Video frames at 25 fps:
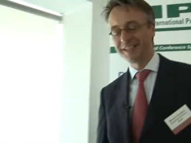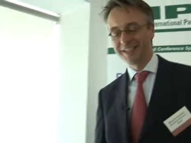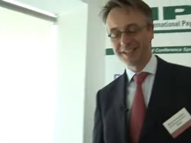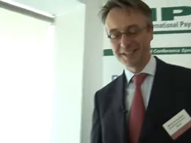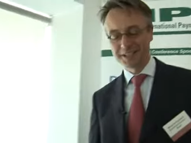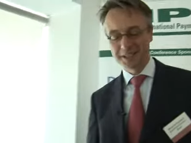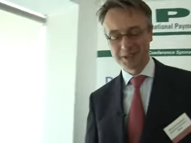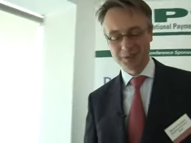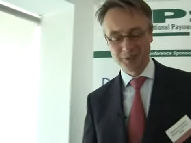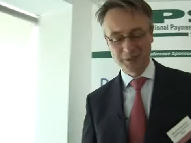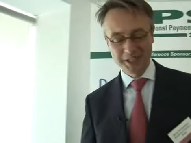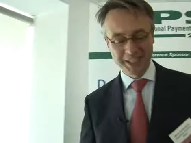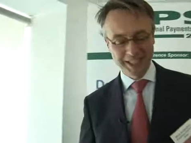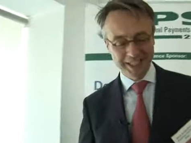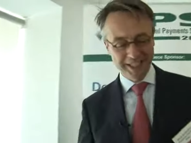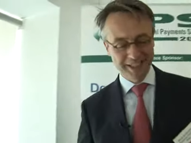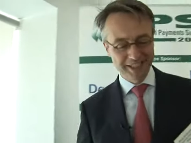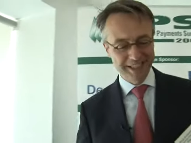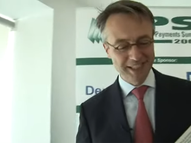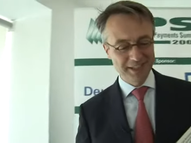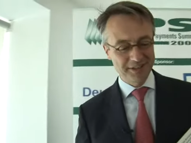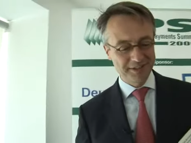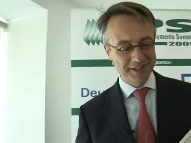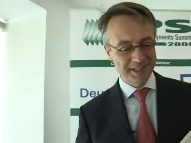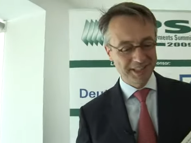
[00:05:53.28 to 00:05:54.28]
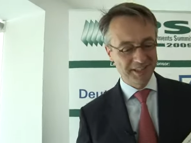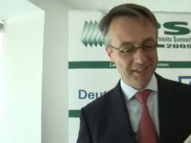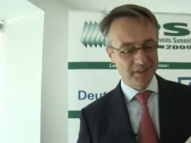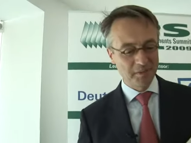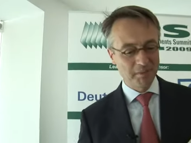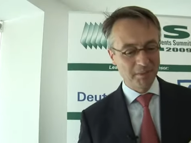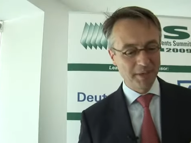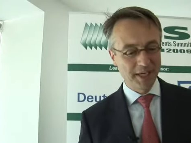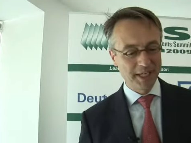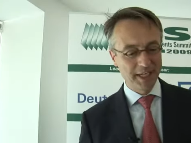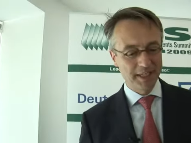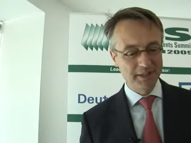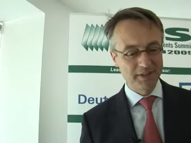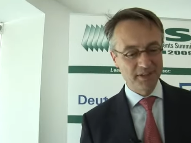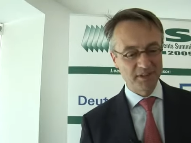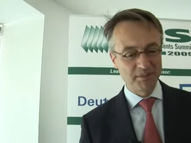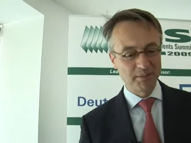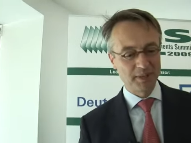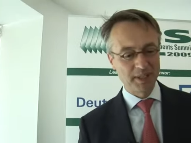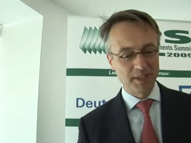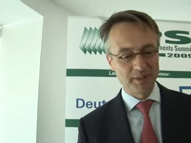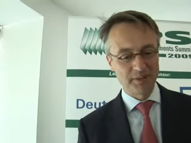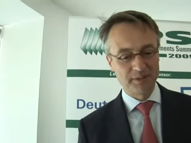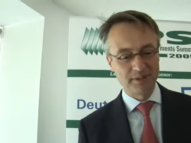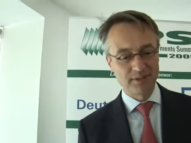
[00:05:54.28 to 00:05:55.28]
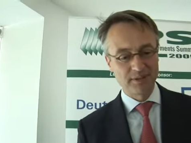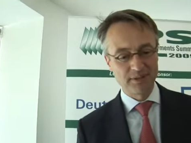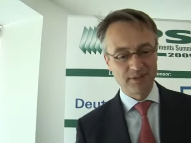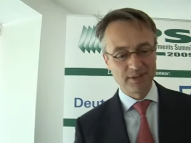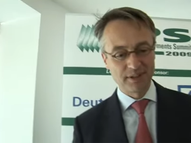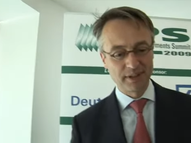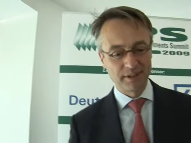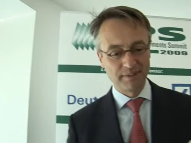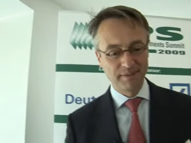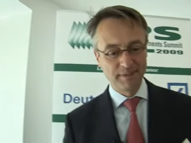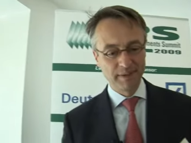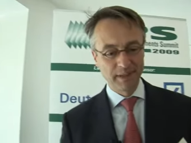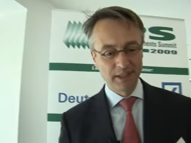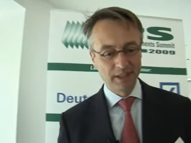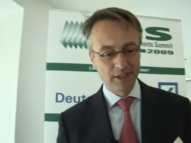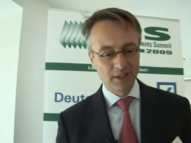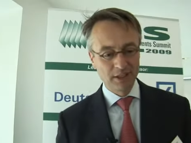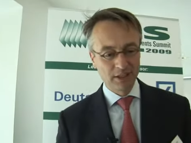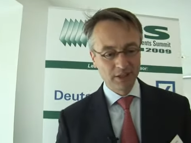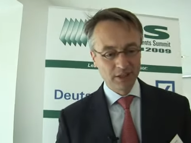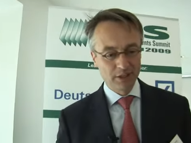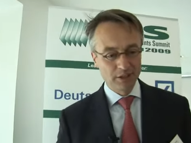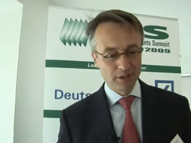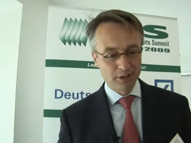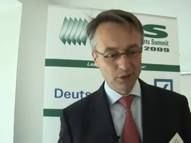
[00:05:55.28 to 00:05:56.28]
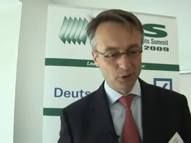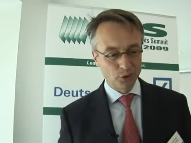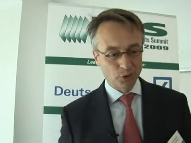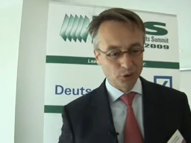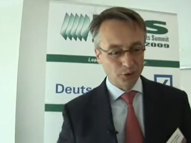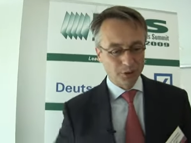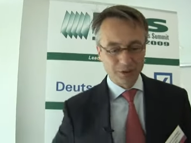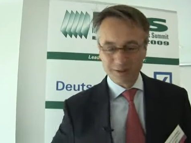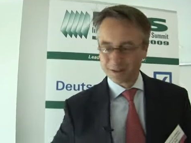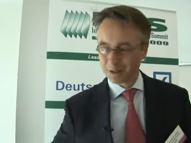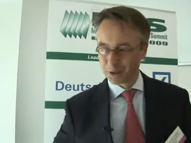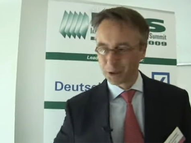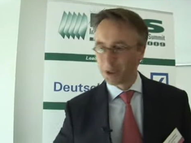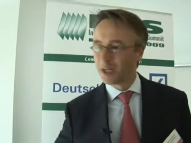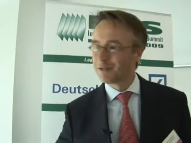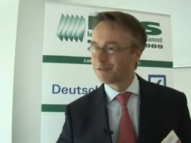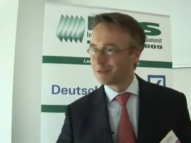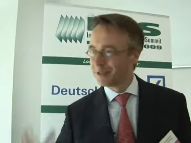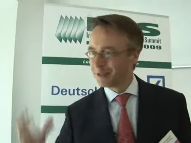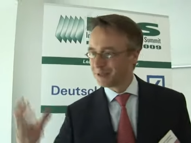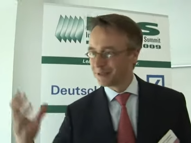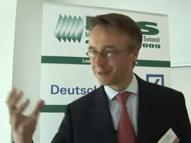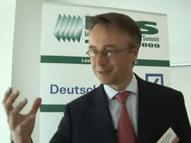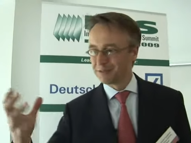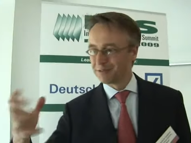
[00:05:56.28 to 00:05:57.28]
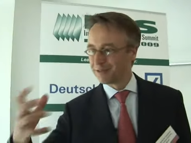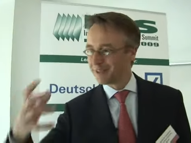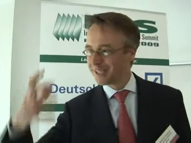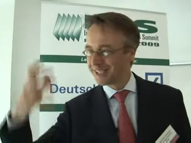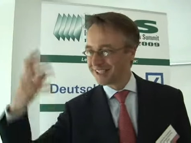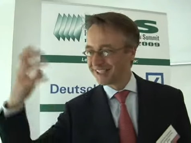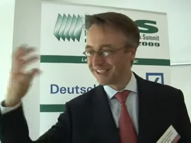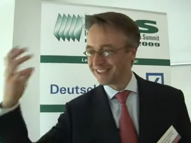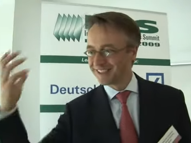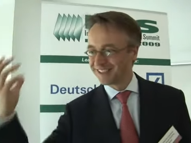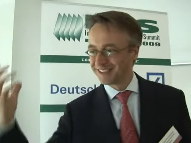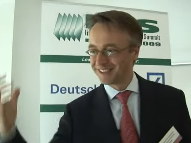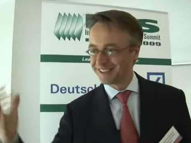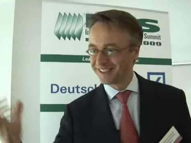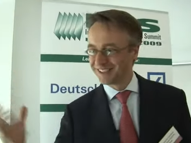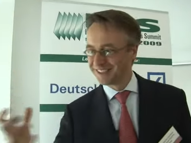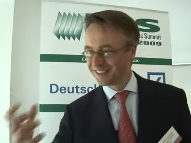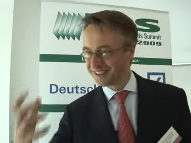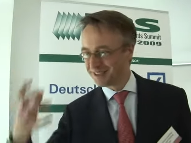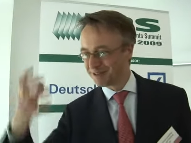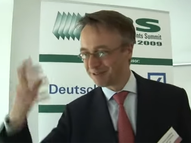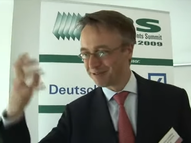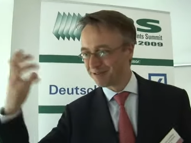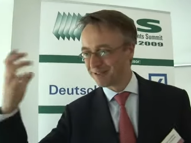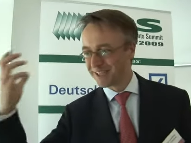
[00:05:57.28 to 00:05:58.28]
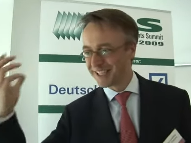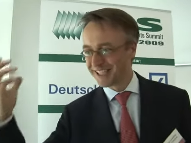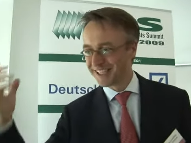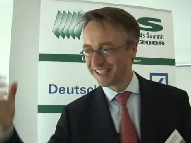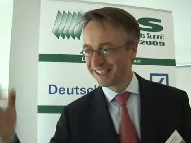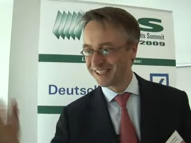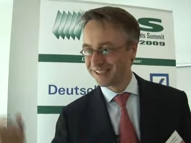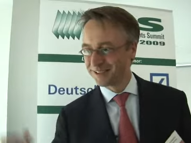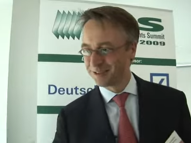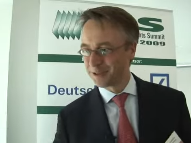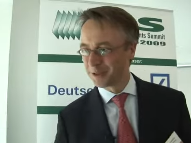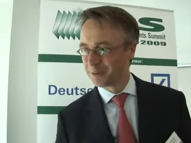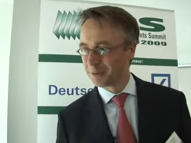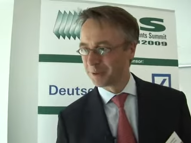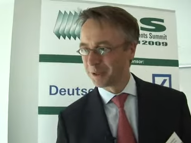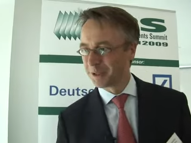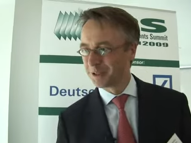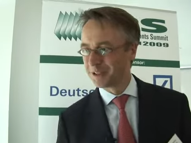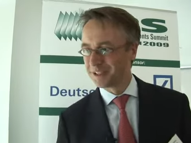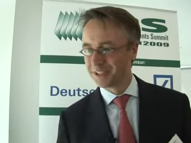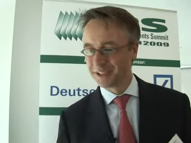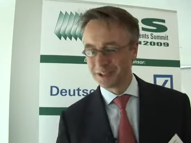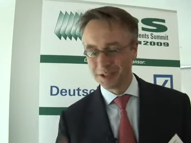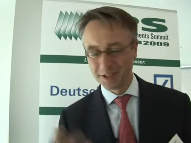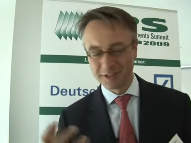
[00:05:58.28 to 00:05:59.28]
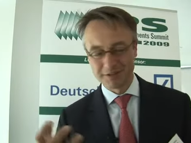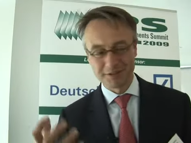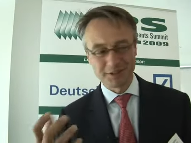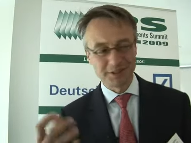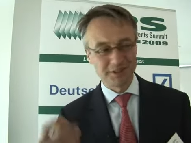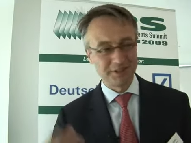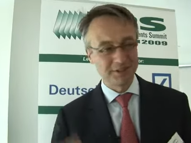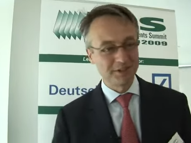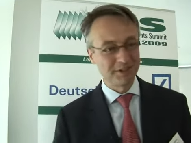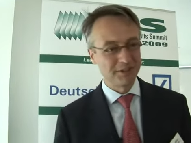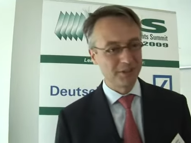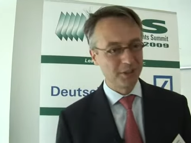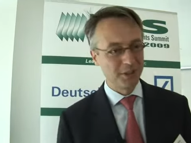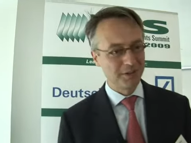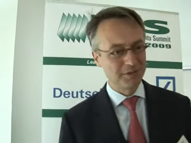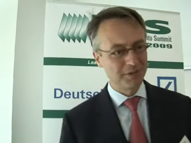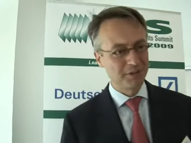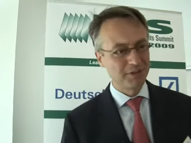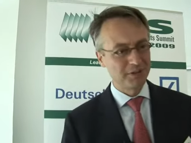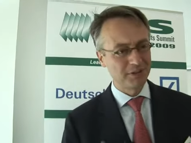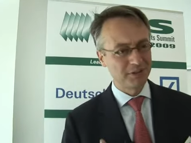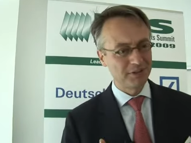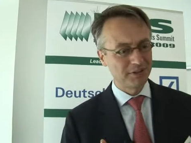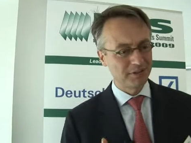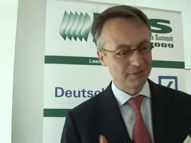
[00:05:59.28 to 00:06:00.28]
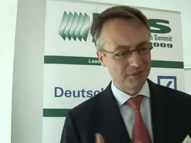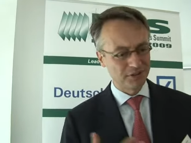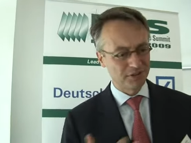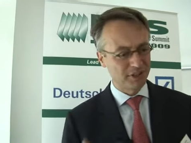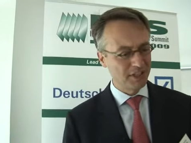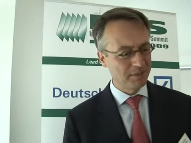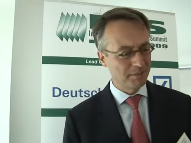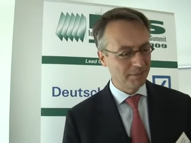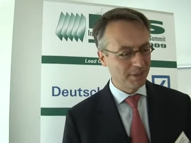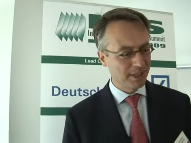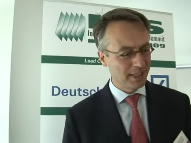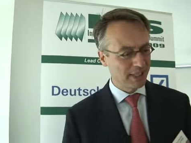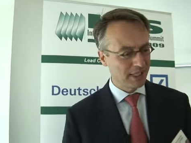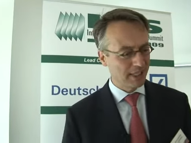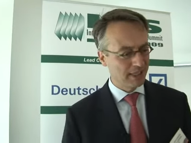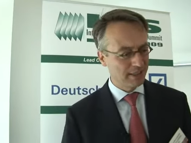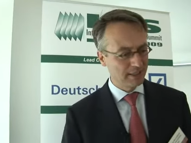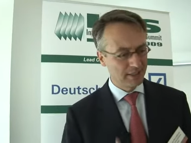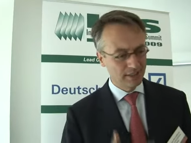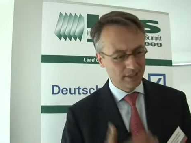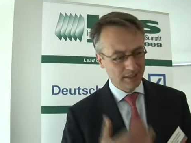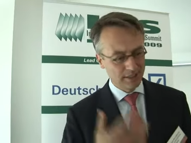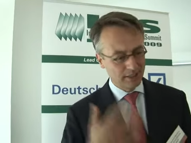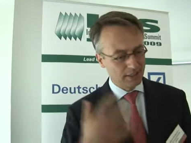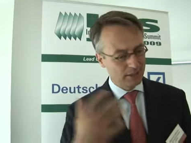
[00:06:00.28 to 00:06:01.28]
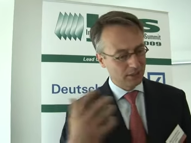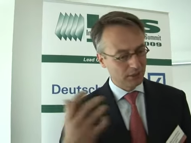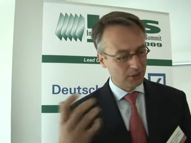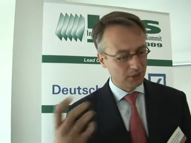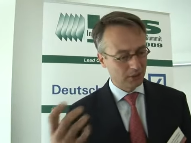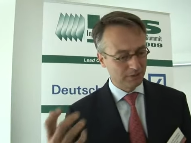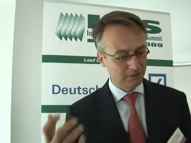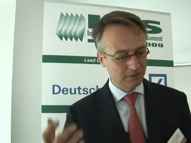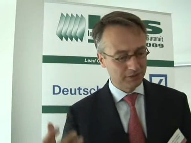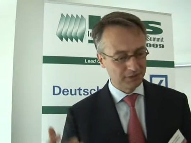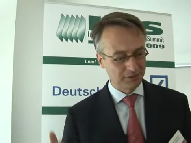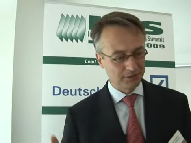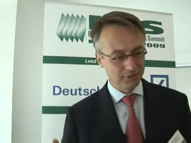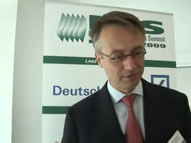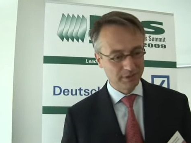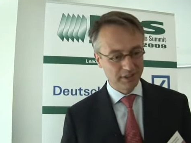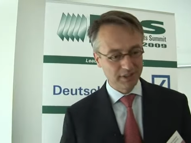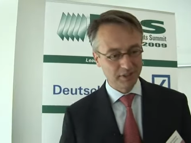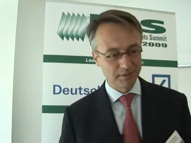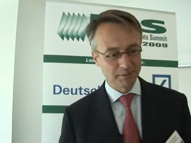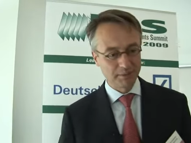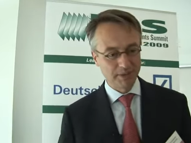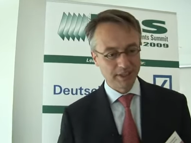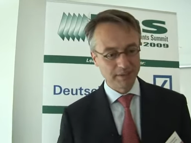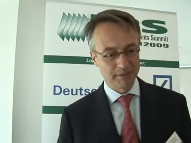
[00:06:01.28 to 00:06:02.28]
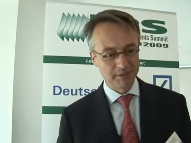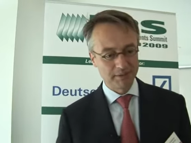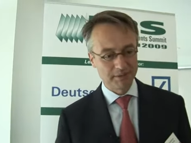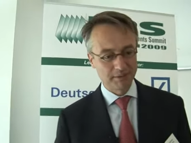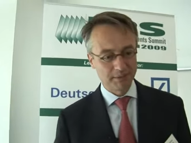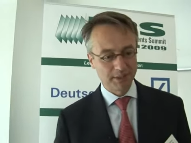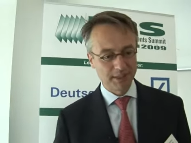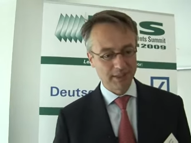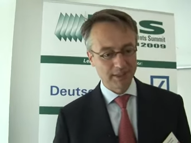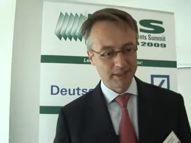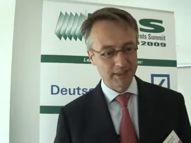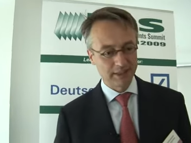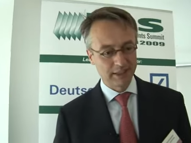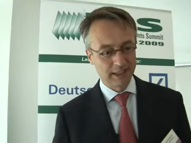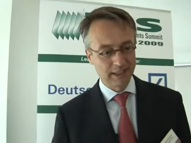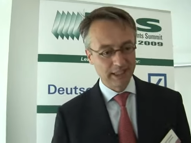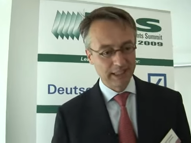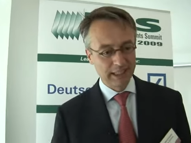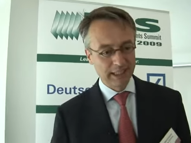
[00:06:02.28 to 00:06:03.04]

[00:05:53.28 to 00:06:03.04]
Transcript: last week I had an interesting debate about governance, a vague terminology, governance. Governance of SEPA, governance of the retail payments market.